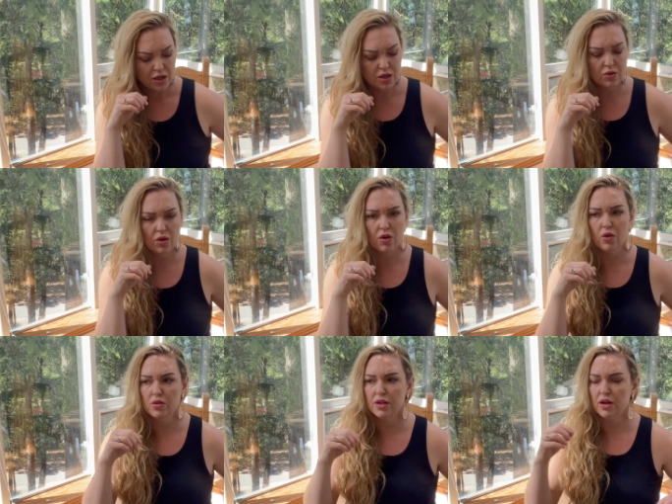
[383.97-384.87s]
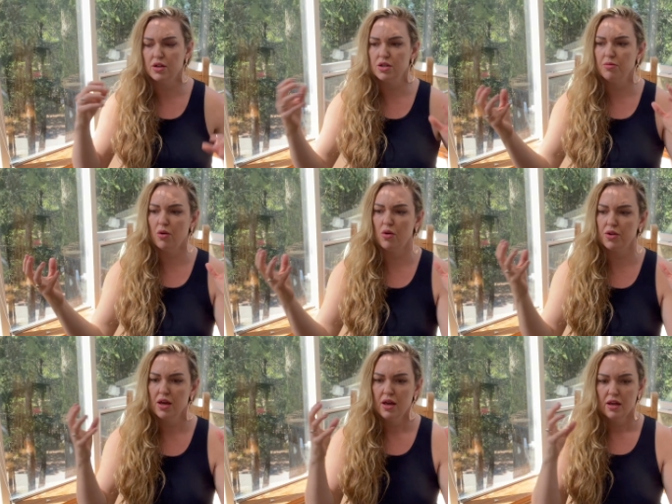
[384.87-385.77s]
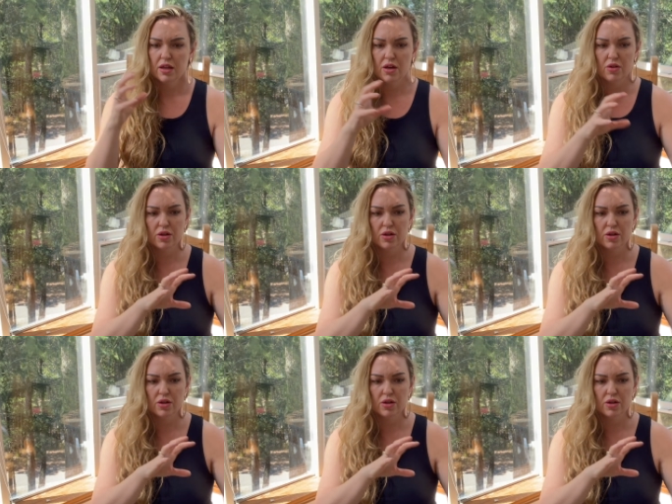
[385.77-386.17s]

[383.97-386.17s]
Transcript: You are holding on to both, you know,